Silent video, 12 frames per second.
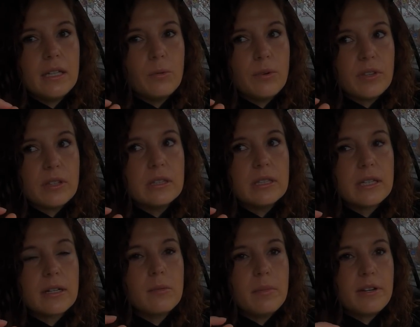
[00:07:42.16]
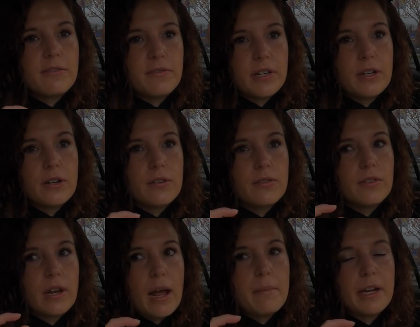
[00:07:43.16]
with a little bit of fear
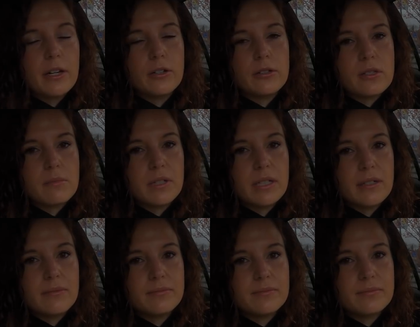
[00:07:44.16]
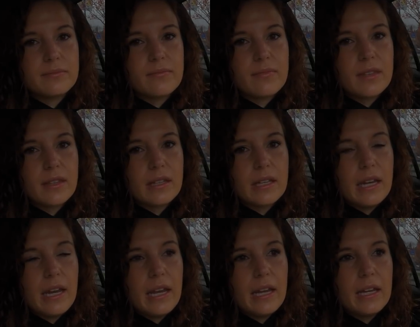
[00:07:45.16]
that I might hurt somebody.
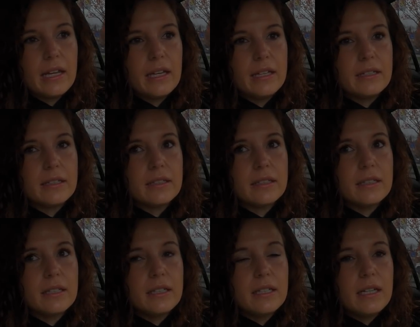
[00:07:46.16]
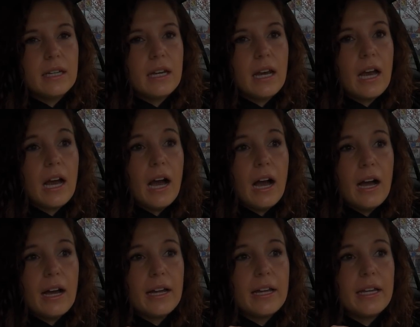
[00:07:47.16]
And
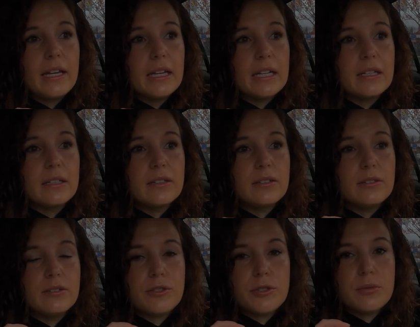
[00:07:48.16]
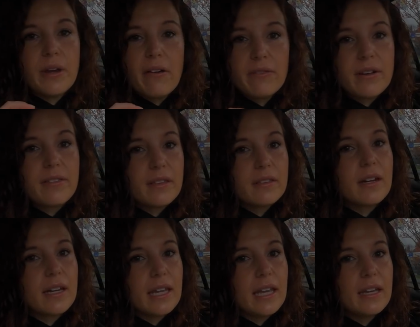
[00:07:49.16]
I do everything that
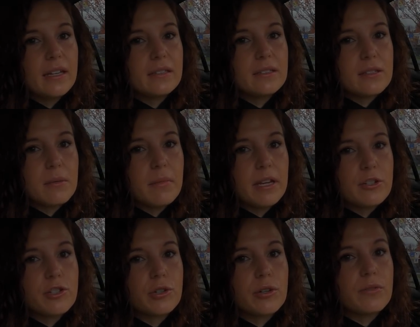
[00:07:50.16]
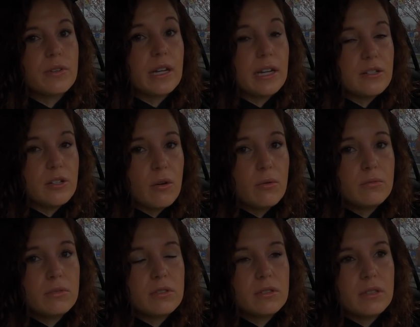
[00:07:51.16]
I can to make sure that I
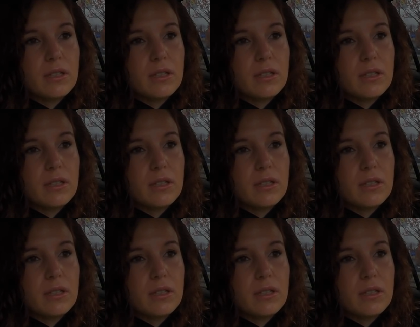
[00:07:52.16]
don't.